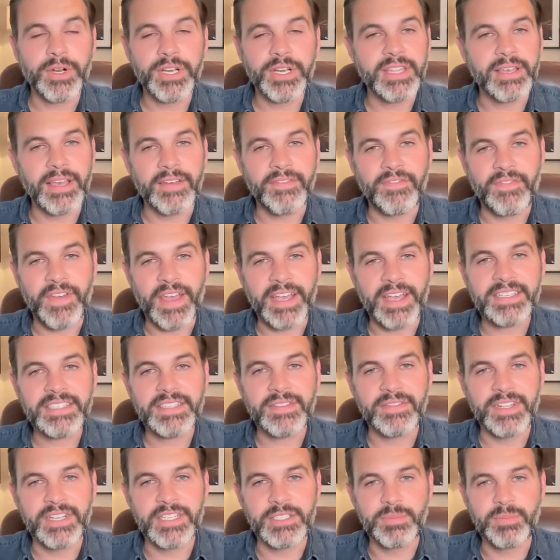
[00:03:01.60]
of the effects
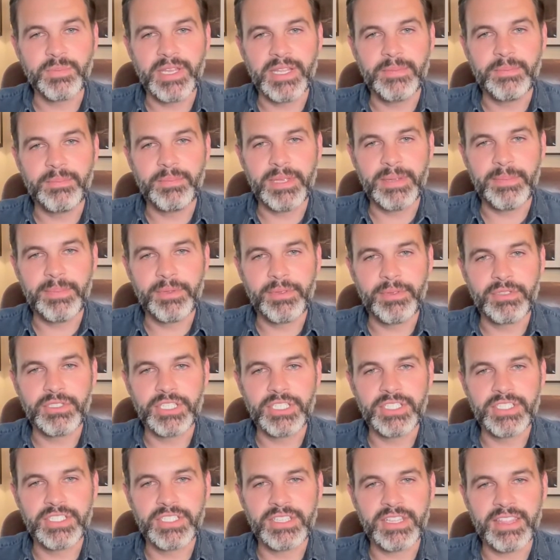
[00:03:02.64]
of it has been people are
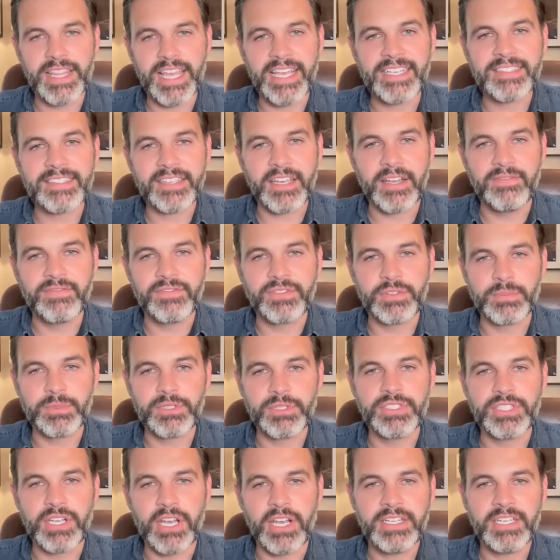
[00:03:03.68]
just less
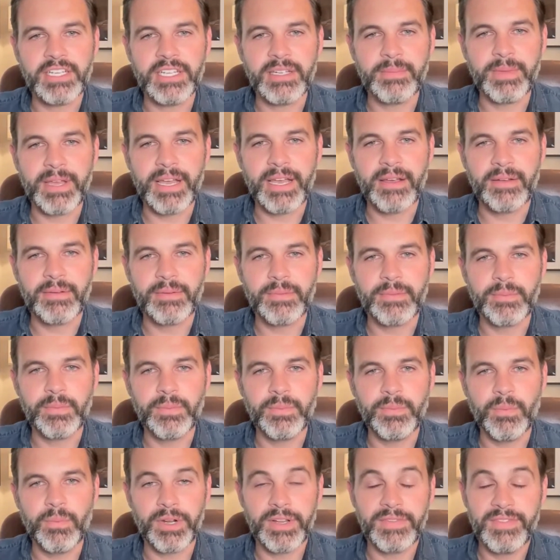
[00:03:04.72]
comfortable talking about
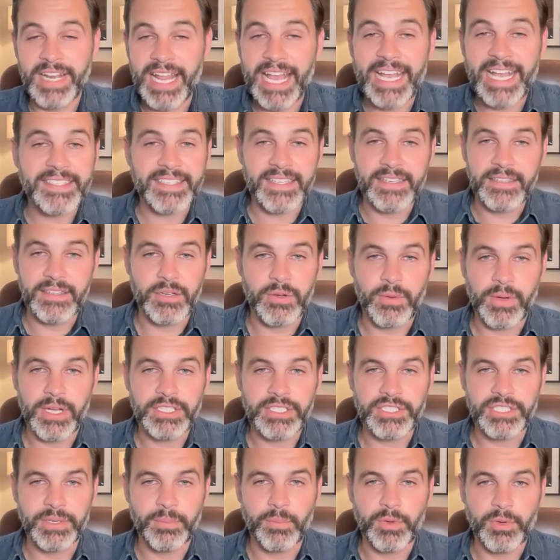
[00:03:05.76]
or even asking the
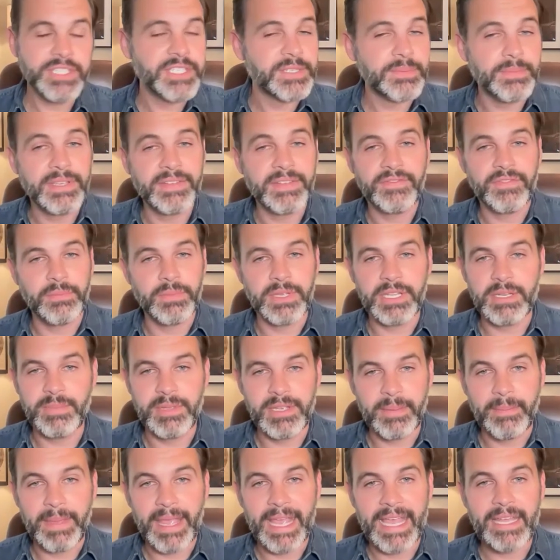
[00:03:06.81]
question, what does it mean for me to
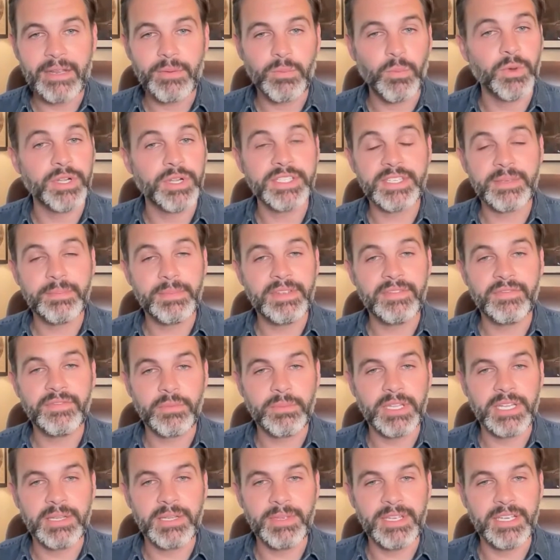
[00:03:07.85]
be a man? What does it mean
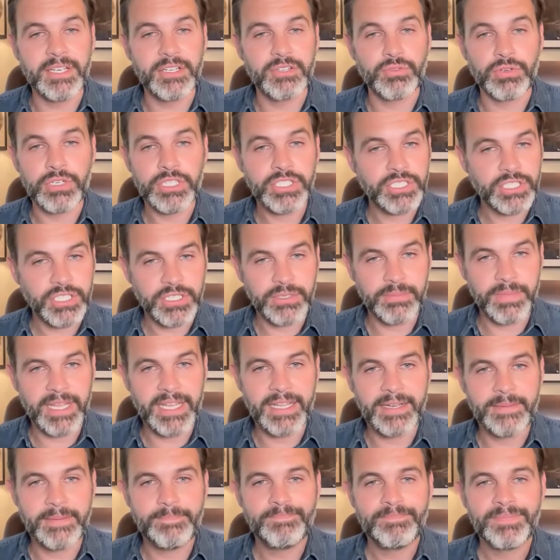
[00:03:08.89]
for me to be a Christian
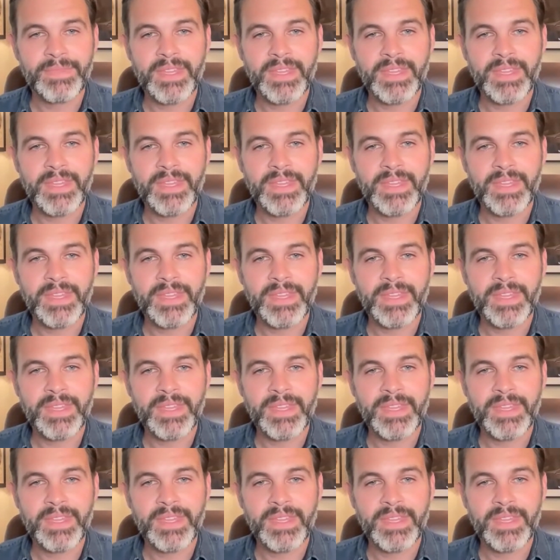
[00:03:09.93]
man?